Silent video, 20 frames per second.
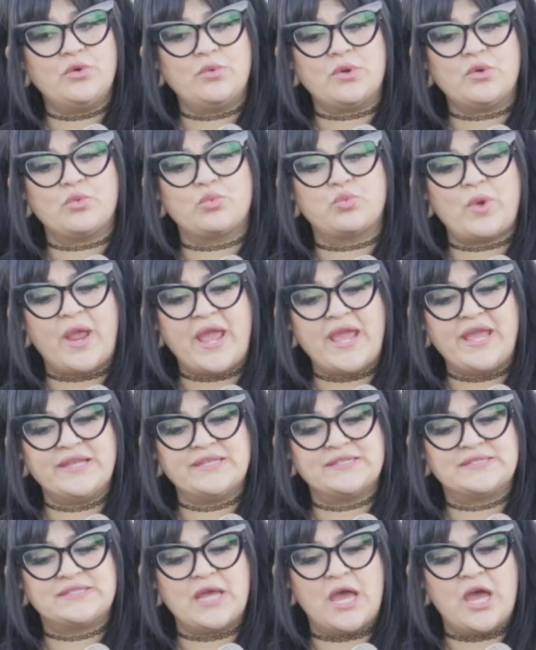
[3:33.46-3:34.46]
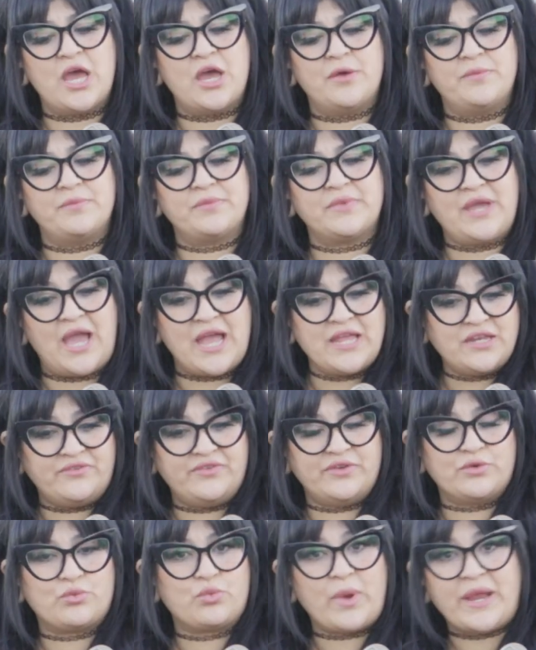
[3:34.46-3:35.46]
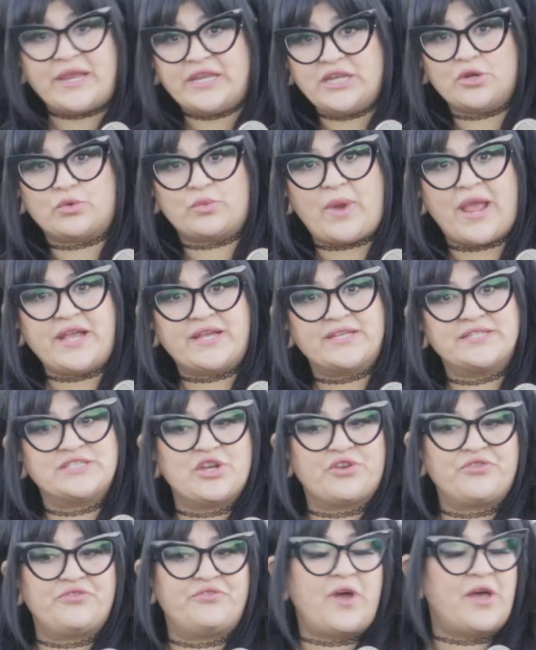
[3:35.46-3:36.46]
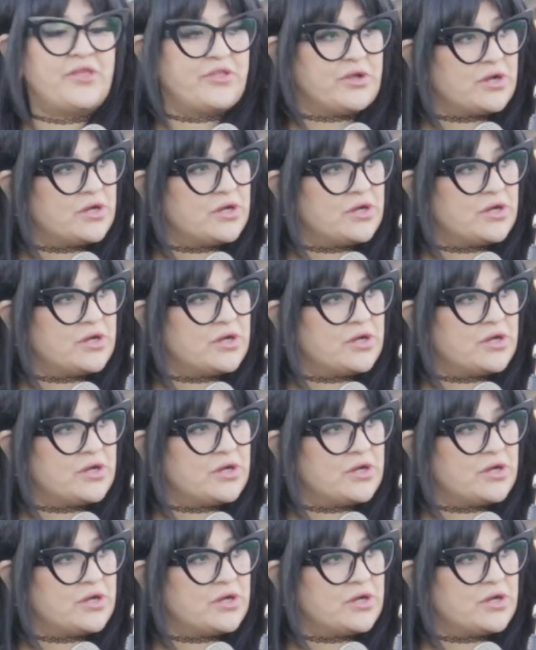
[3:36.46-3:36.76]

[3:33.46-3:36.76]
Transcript: were raised kind of in radio, right? Because your father.